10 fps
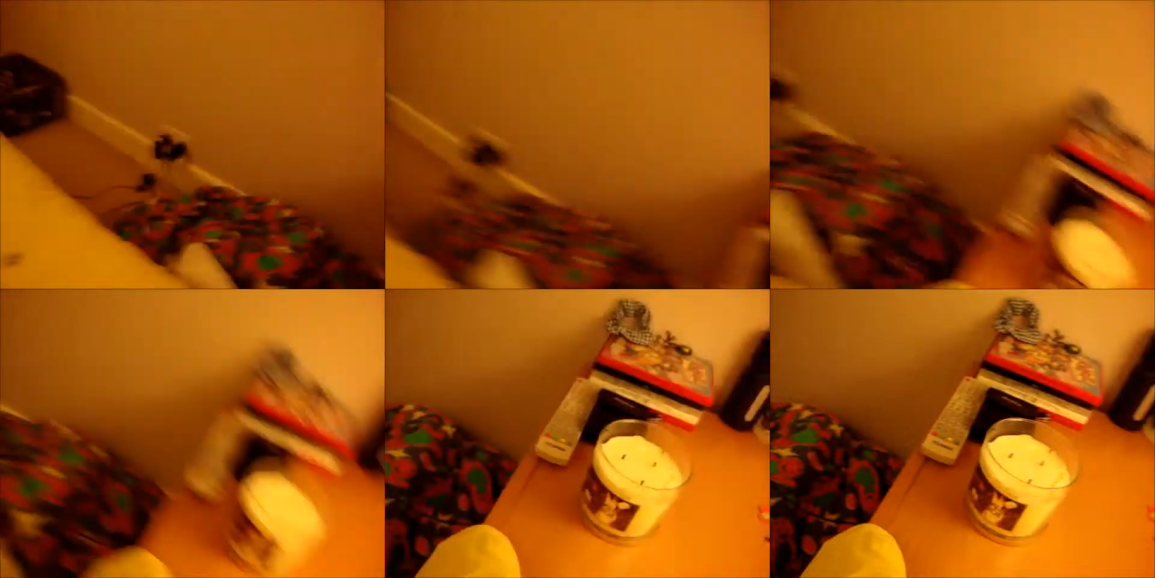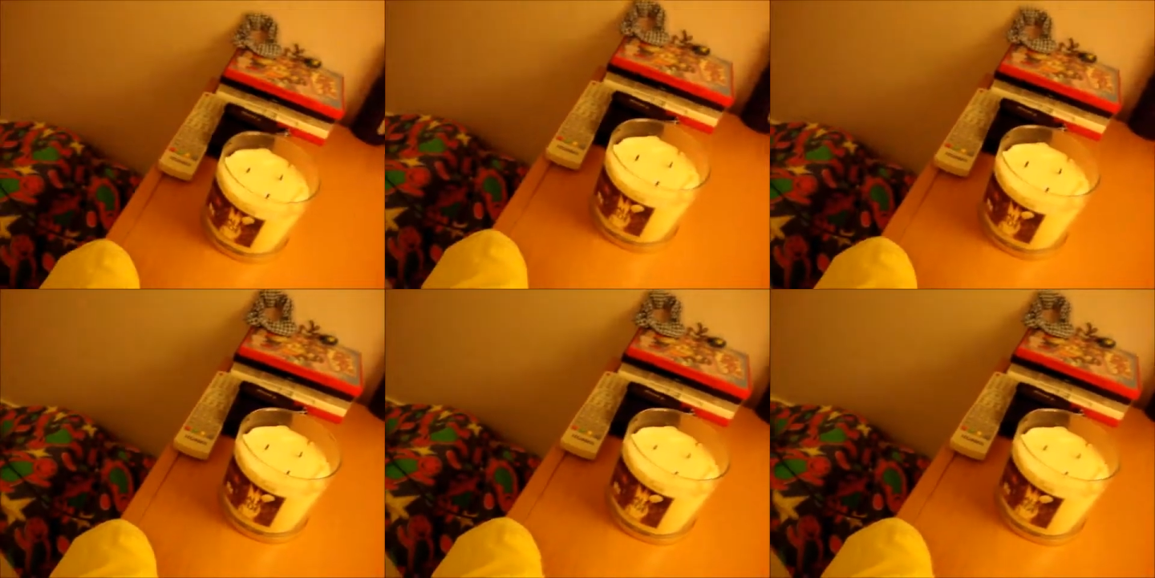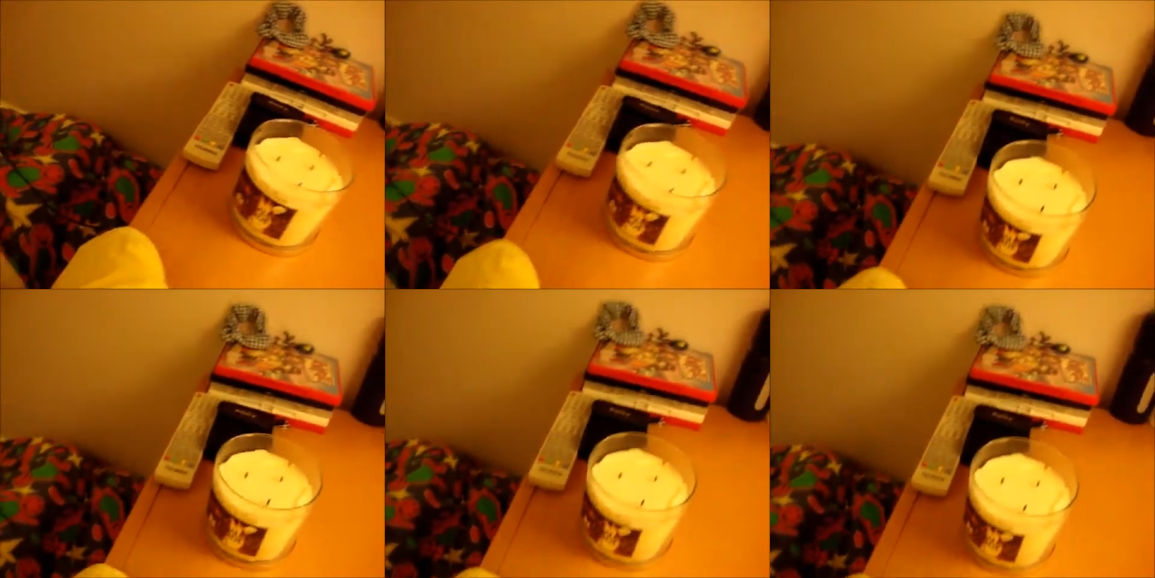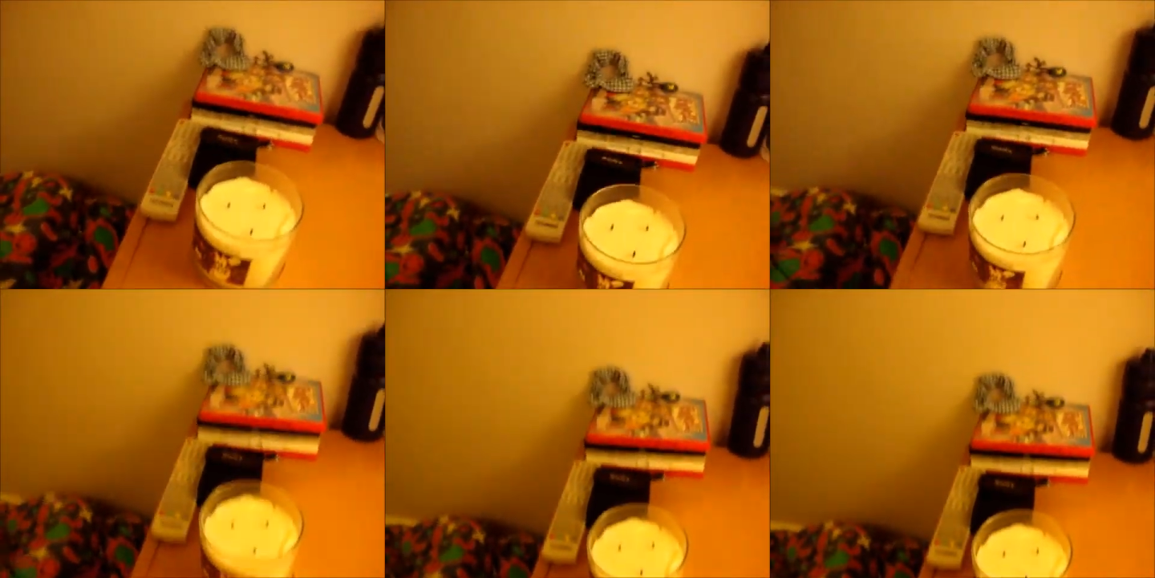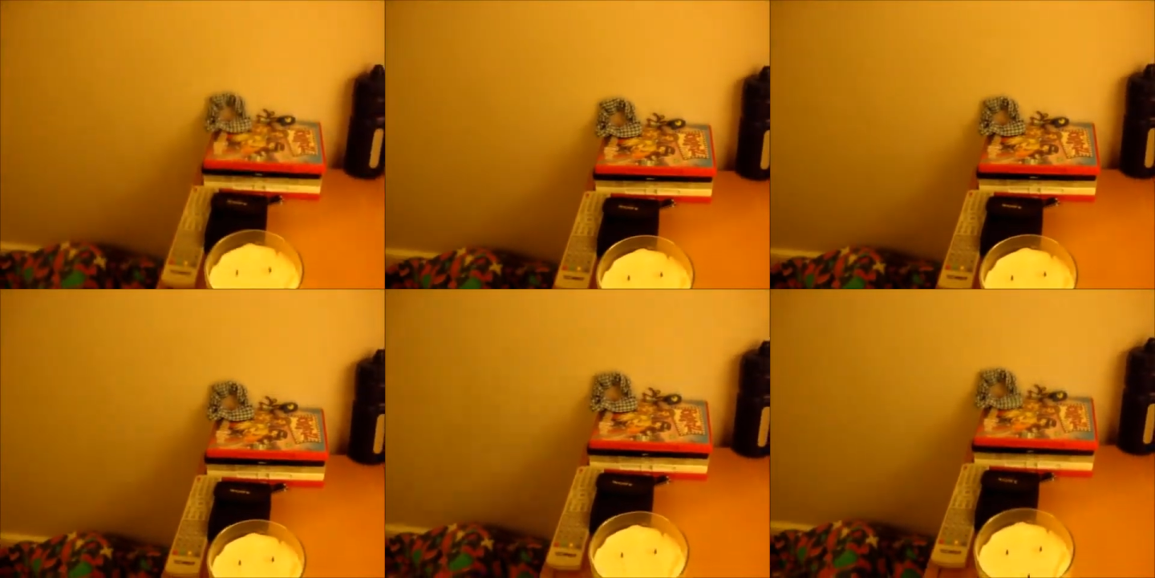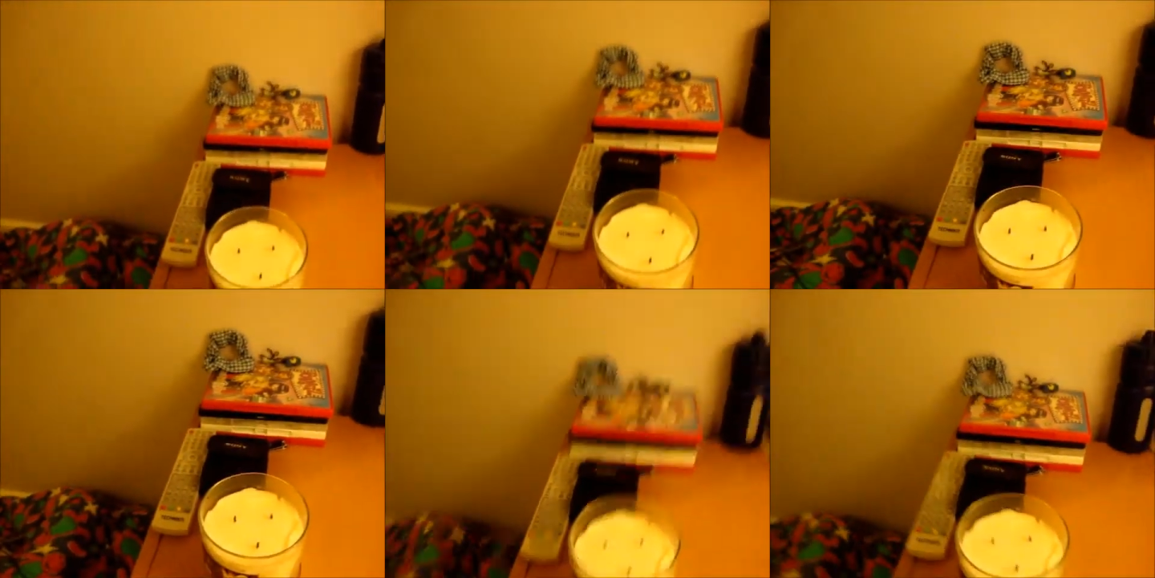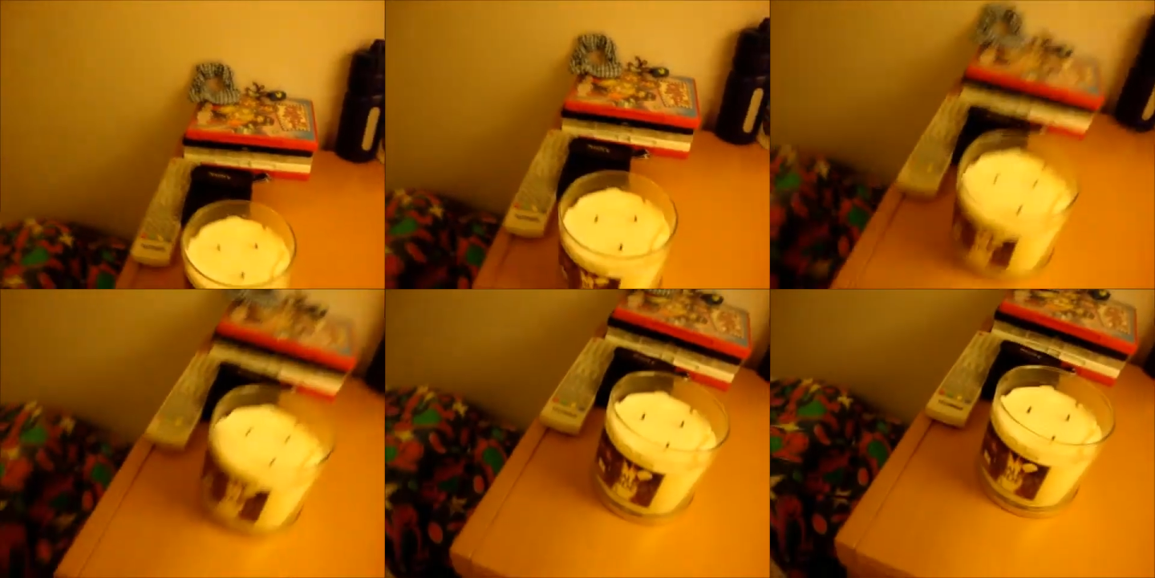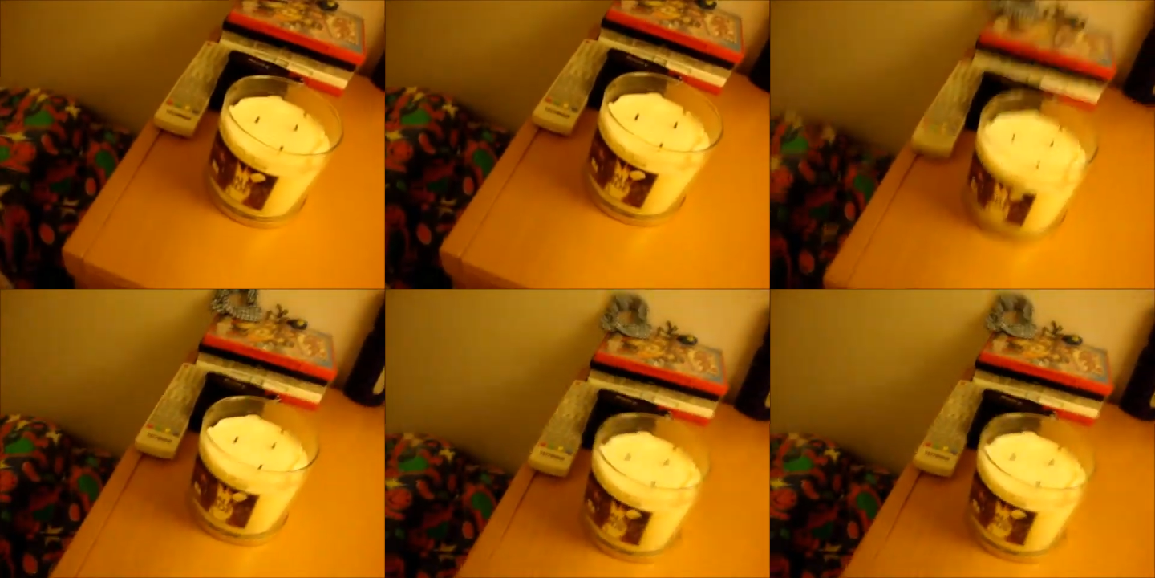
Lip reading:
(no speaker visible)